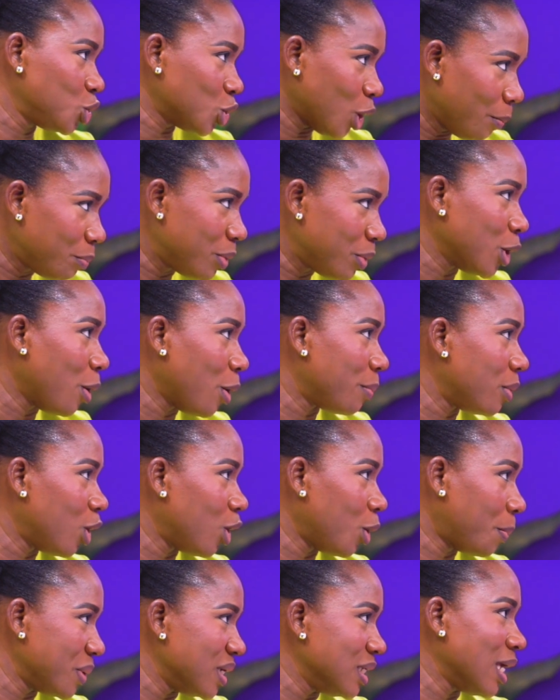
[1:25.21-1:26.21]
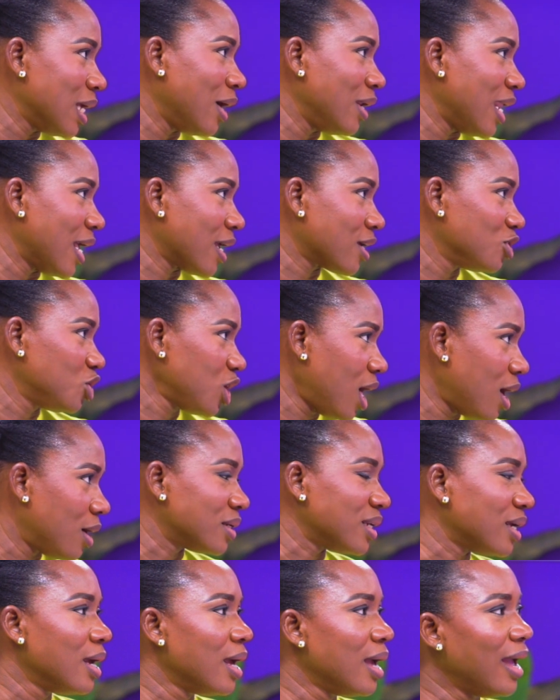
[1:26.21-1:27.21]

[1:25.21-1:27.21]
jumping up and down like a child.